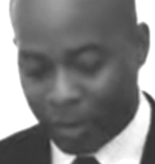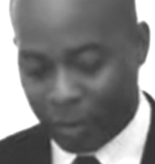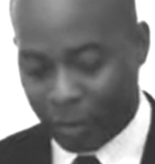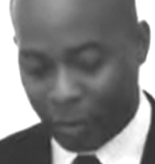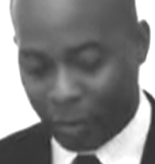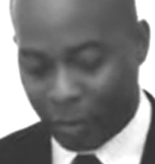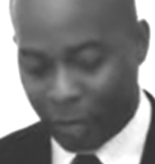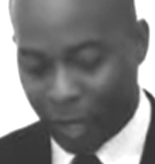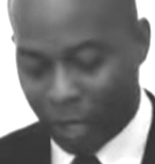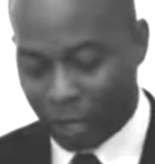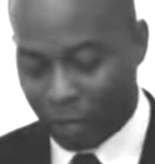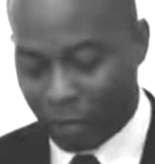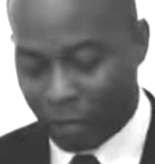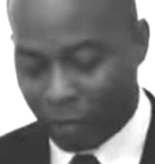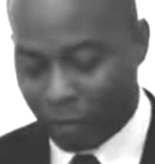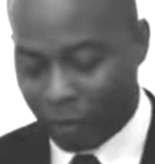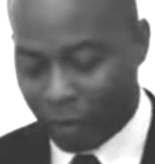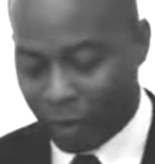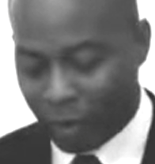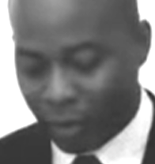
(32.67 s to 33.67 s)
That's from Dr.
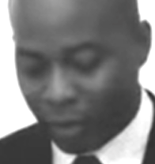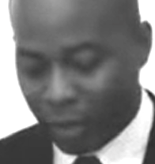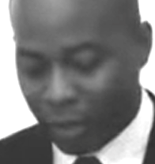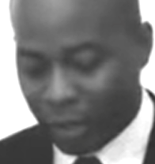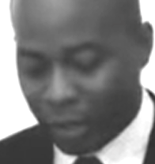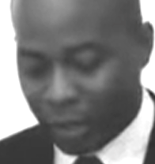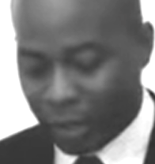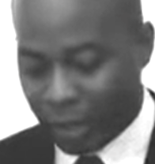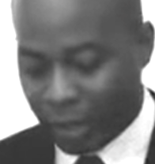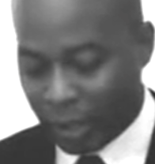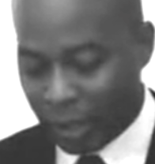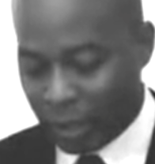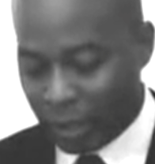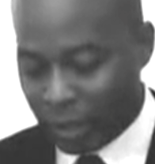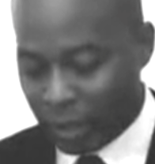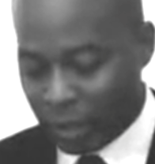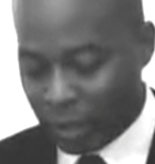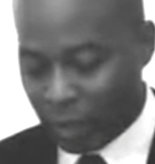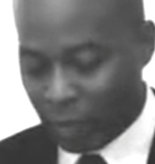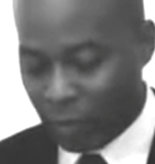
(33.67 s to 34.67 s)
Alveda King,
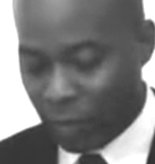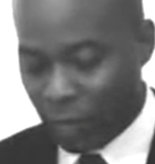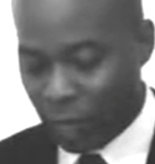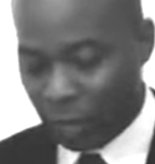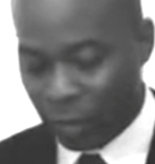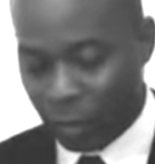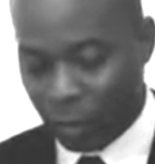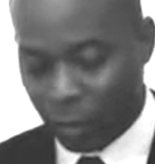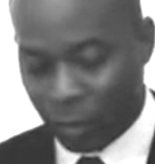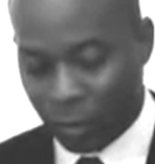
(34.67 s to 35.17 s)
the niece of Dr.